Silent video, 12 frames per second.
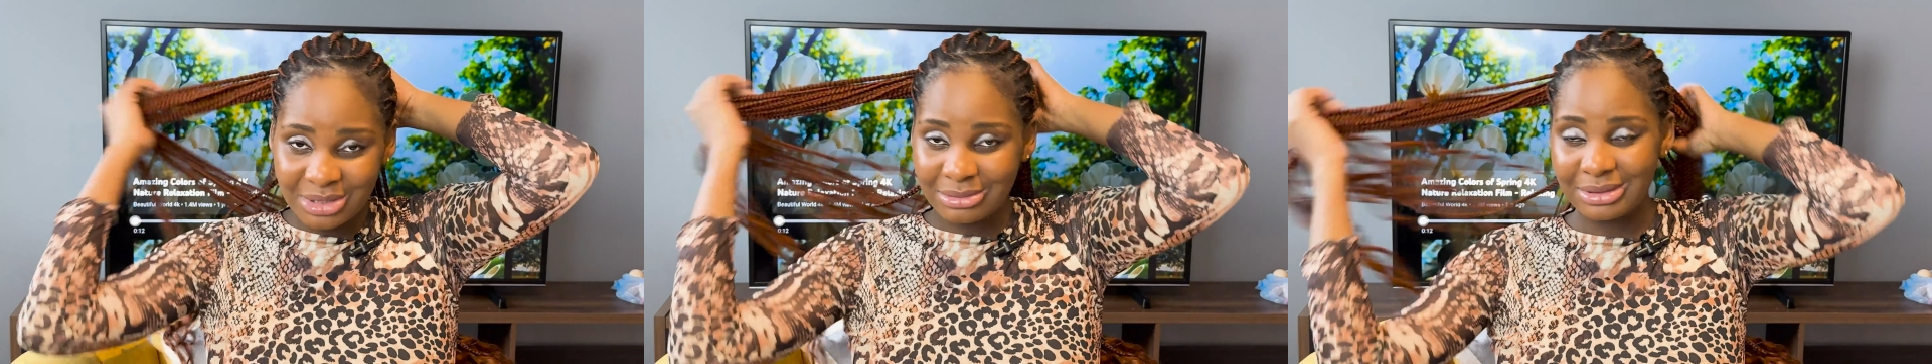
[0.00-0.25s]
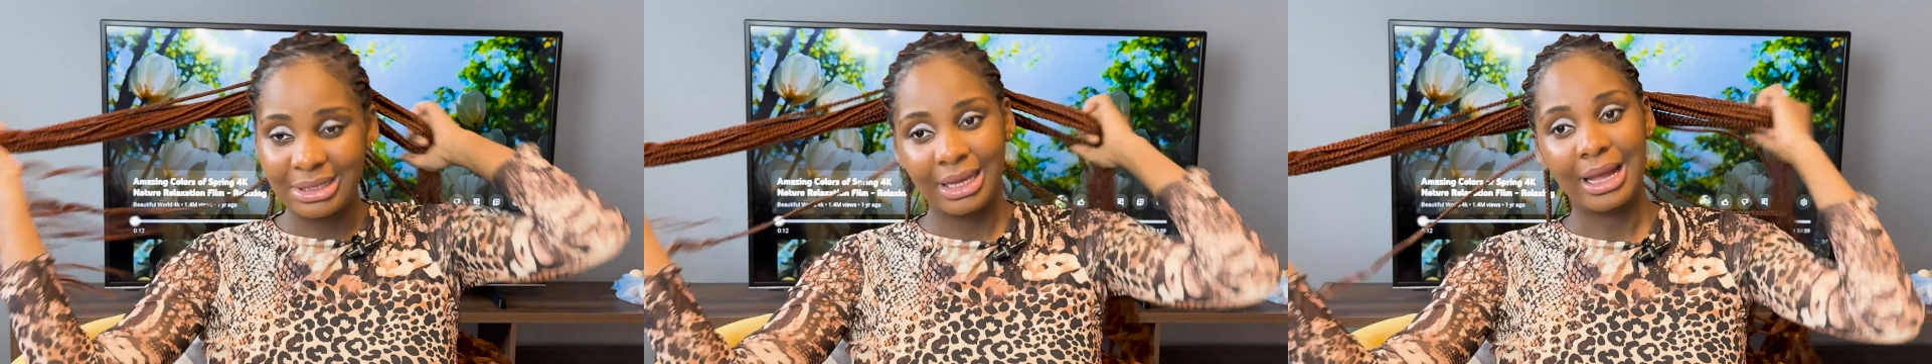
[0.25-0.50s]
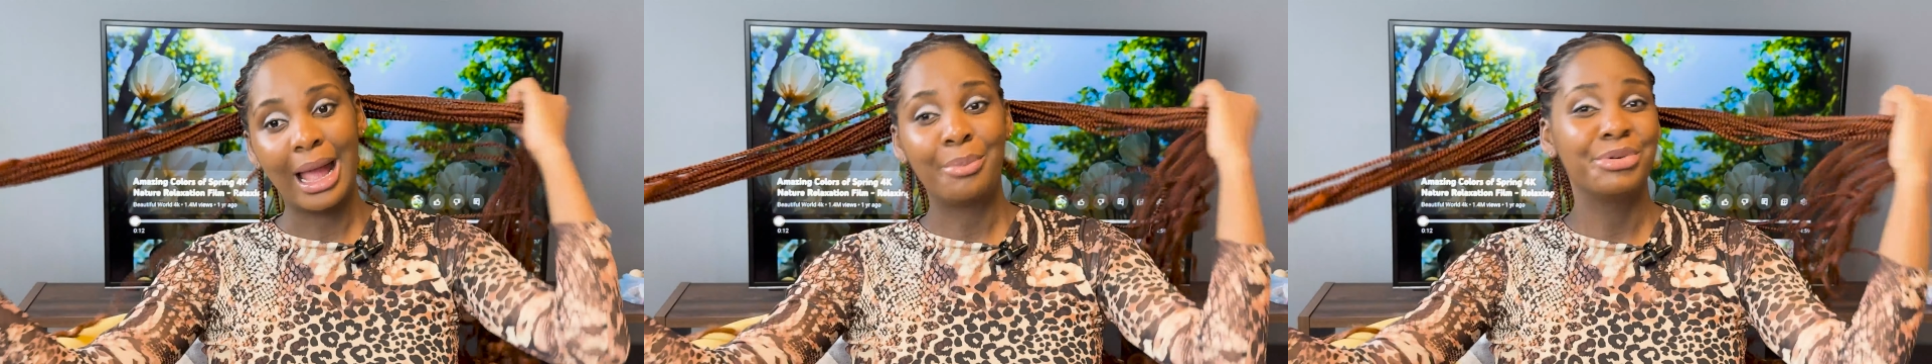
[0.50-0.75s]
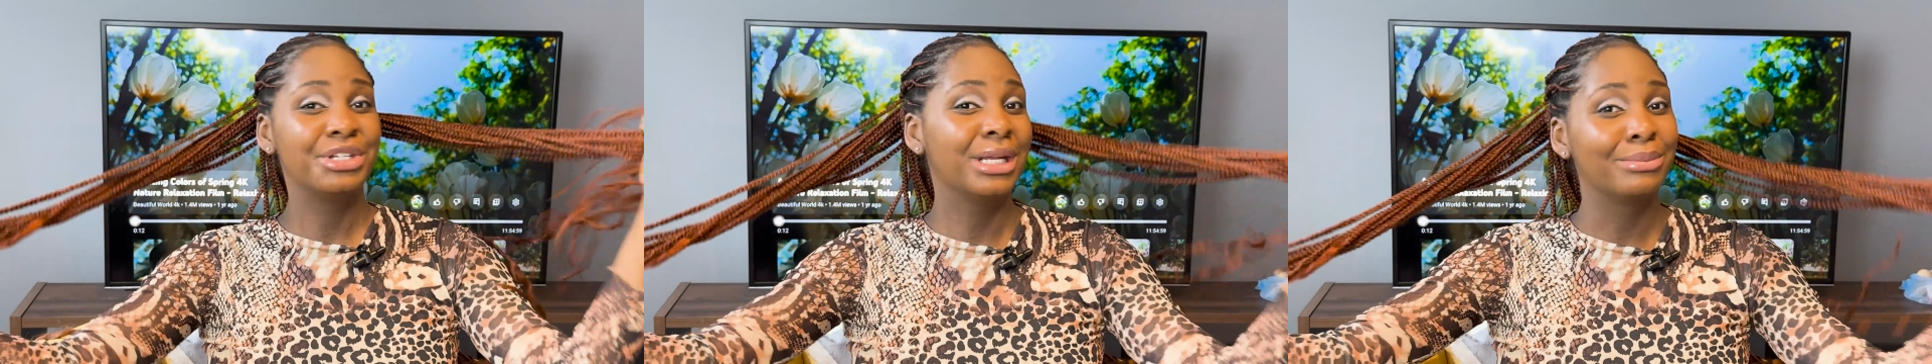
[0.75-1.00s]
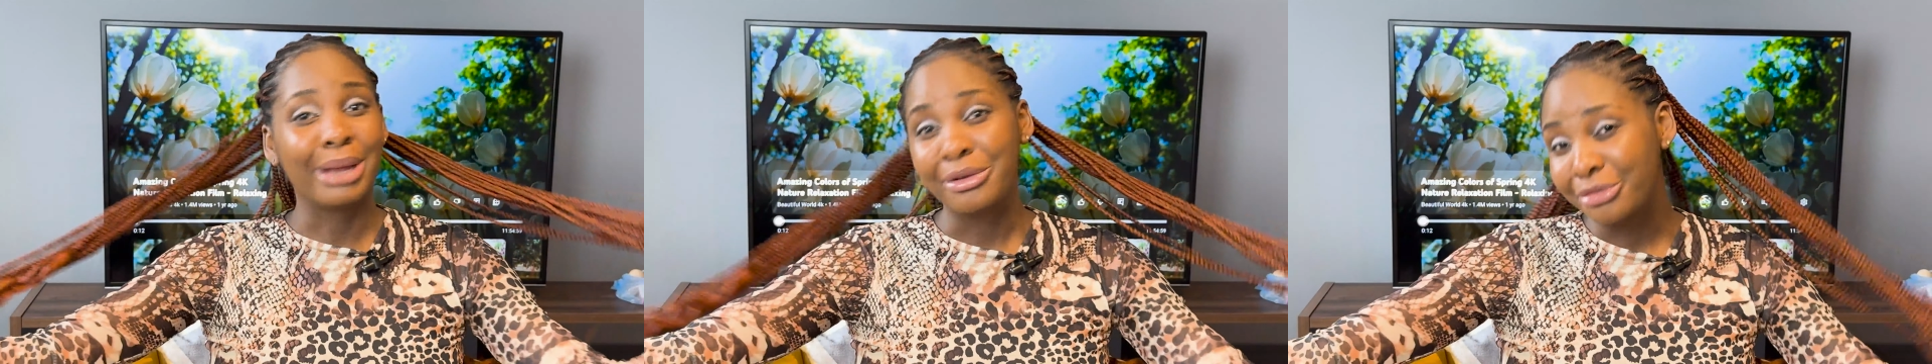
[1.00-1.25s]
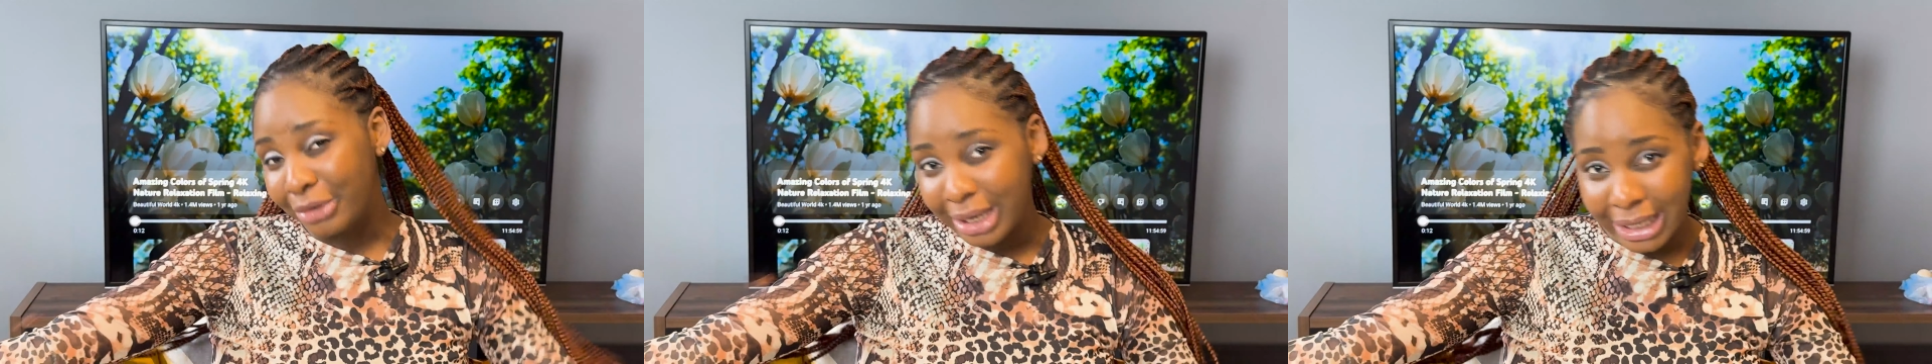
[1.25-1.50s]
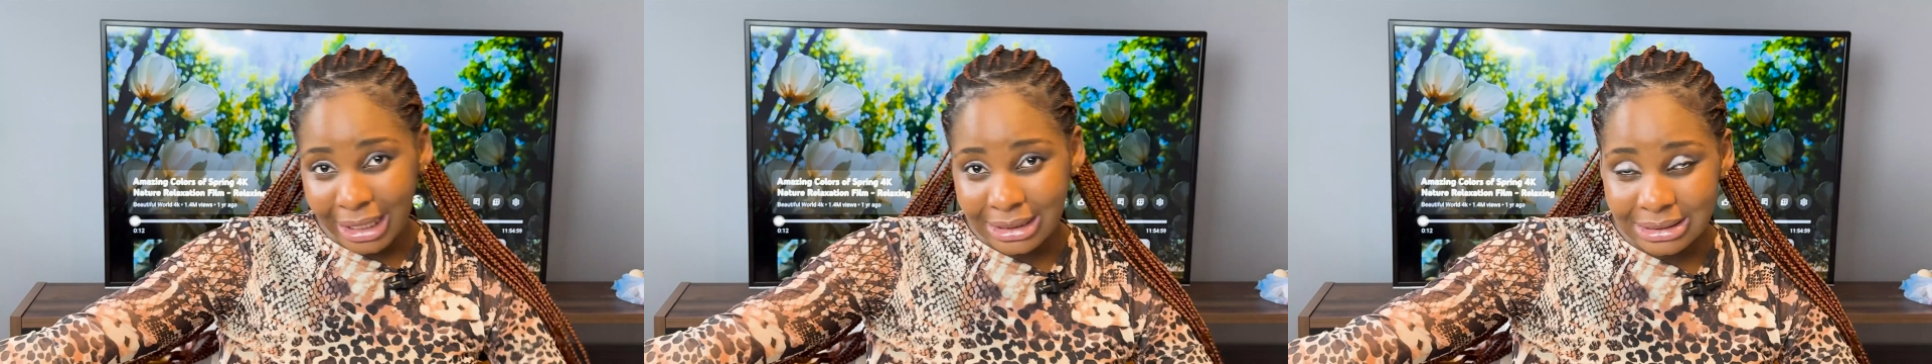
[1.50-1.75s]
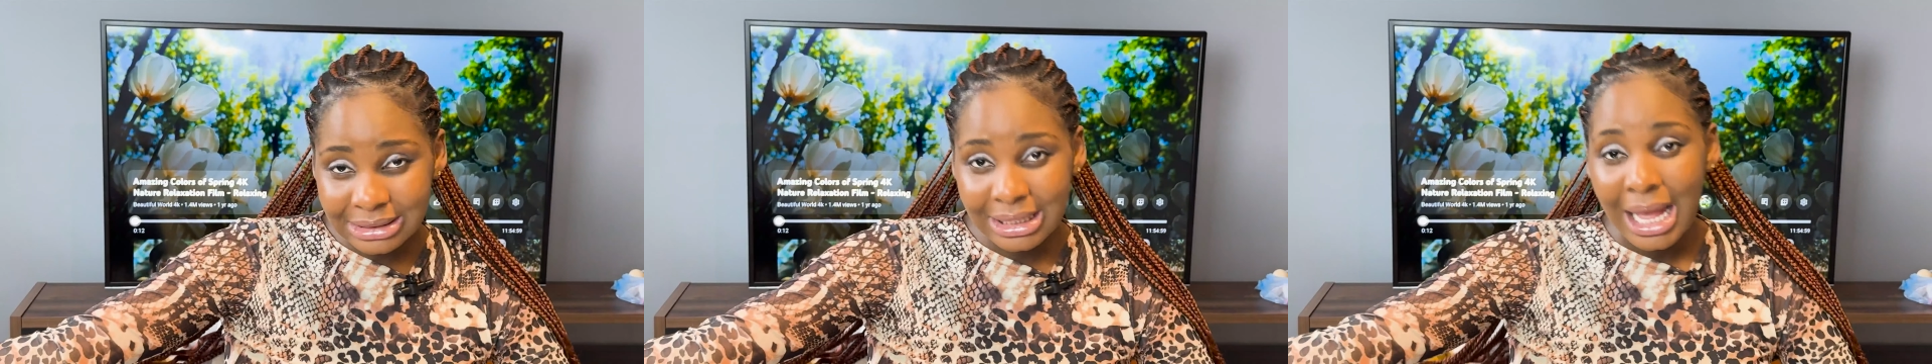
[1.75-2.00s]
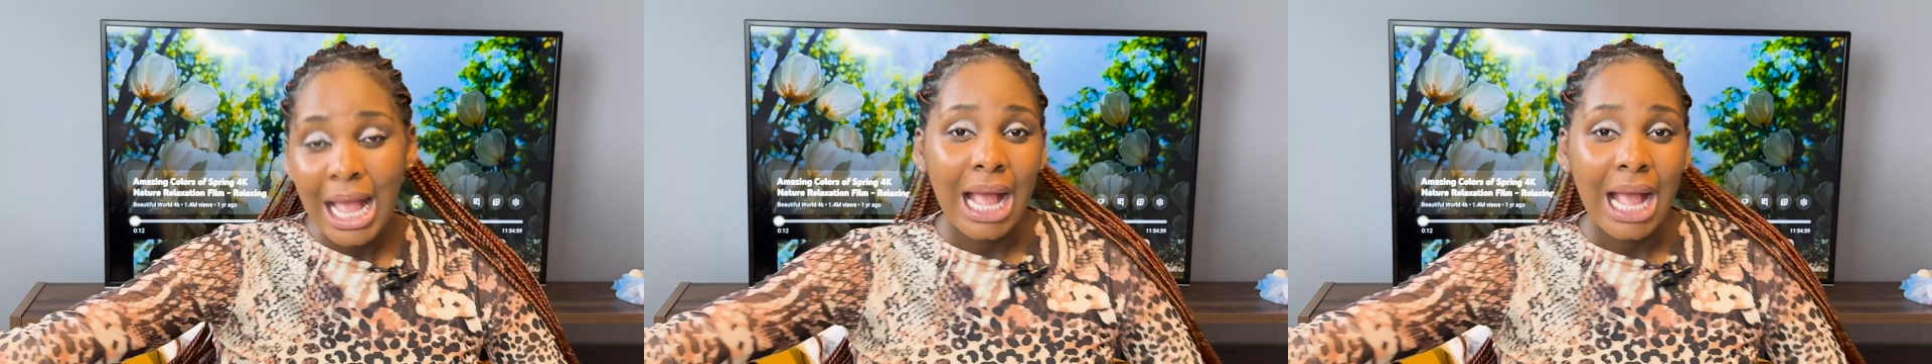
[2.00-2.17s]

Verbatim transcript: to say appreciate my friends